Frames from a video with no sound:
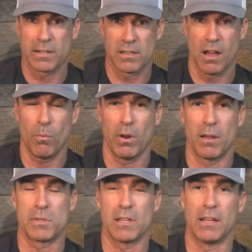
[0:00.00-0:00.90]
not what
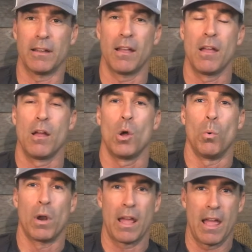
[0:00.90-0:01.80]
I'm saying.
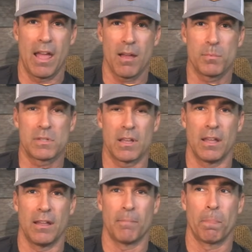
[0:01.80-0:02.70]
What I am
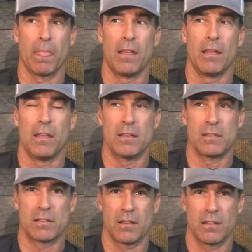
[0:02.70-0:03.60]
saying
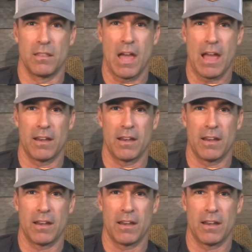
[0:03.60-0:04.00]
is that